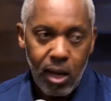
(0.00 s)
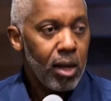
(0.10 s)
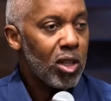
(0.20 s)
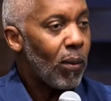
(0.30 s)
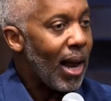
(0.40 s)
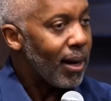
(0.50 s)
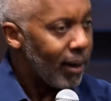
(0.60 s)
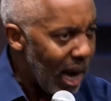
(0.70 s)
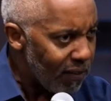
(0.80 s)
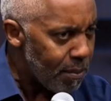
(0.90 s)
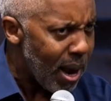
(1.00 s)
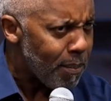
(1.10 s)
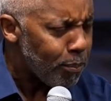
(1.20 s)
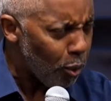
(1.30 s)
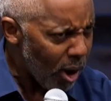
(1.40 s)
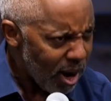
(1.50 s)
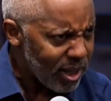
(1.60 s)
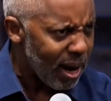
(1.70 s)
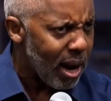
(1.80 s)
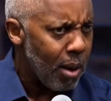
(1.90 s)
So when I gave him my prayer
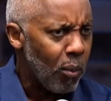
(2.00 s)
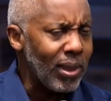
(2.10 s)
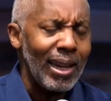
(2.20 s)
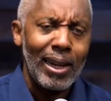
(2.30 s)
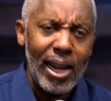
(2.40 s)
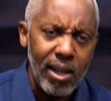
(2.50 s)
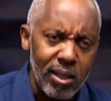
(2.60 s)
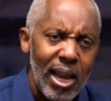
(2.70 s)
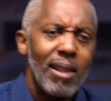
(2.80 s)
time with the latest,